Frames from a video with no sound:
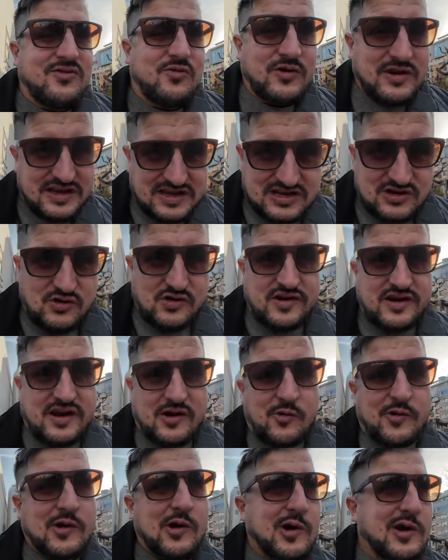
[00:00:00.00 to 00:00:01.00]
we didn't
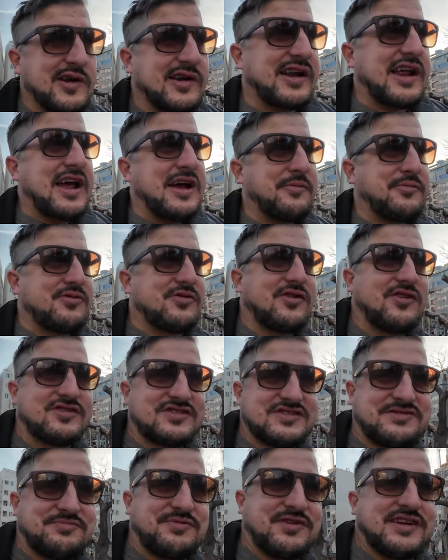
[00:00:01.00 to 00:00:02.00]
order. We ordered Aperol
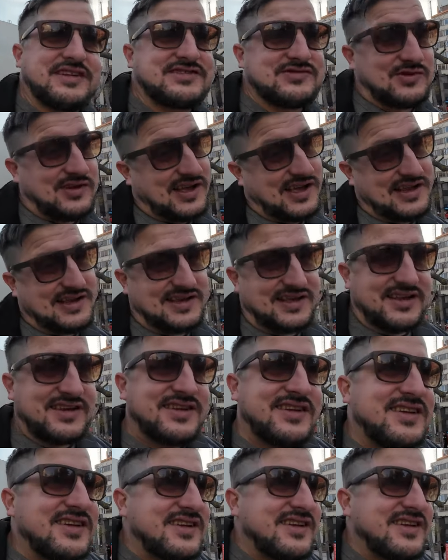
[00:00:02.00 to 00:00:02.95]
Spritz. Well, I did.